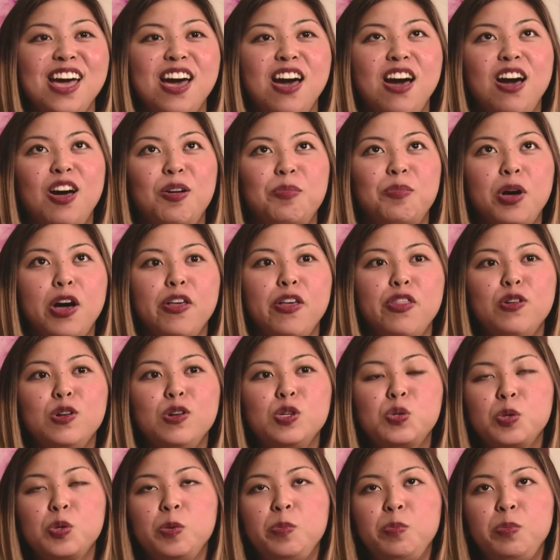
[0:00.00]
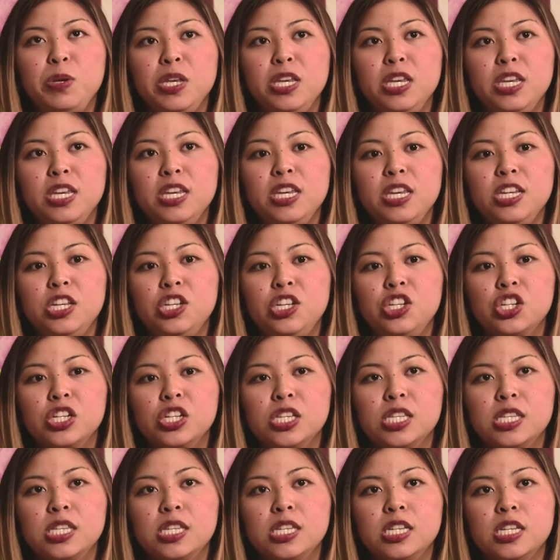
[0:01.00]
Um, others would be
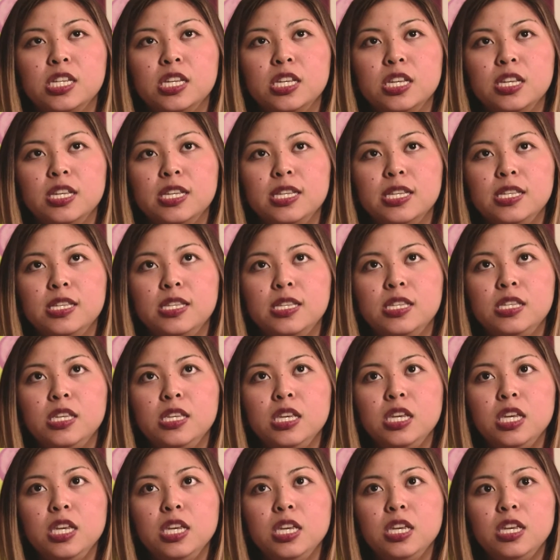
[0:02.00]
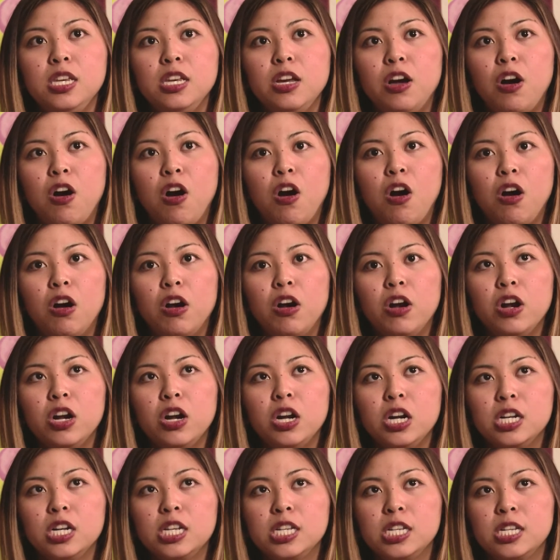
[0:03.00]
just seeing
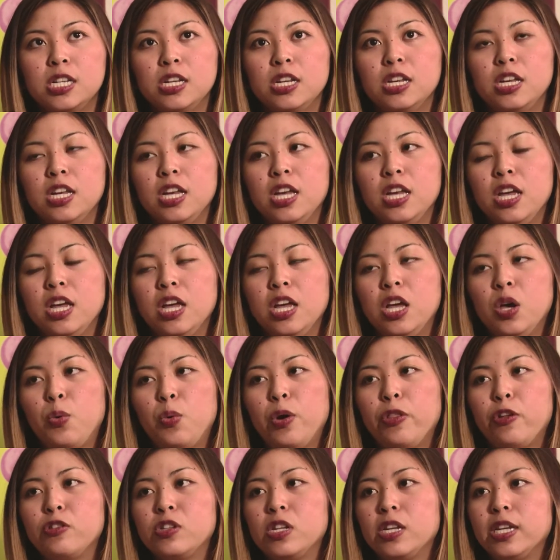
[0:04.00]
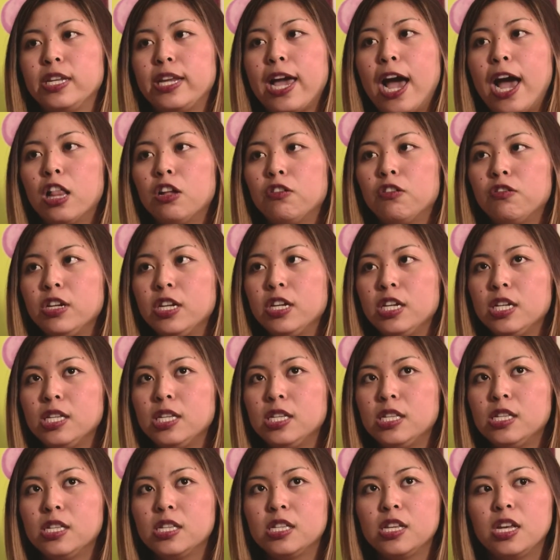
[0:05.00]
art, whether it's in
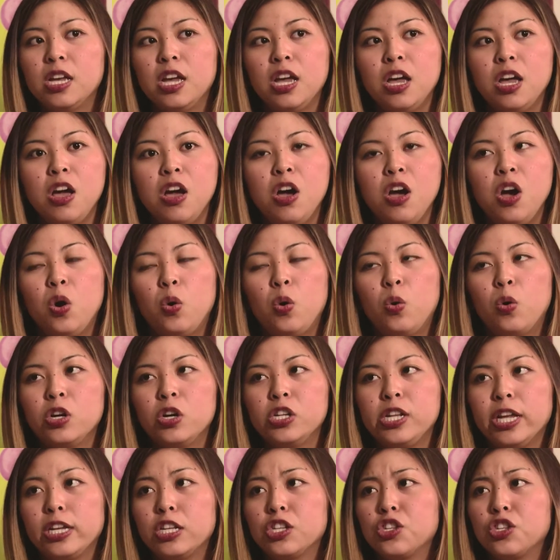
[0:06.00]
galleries or like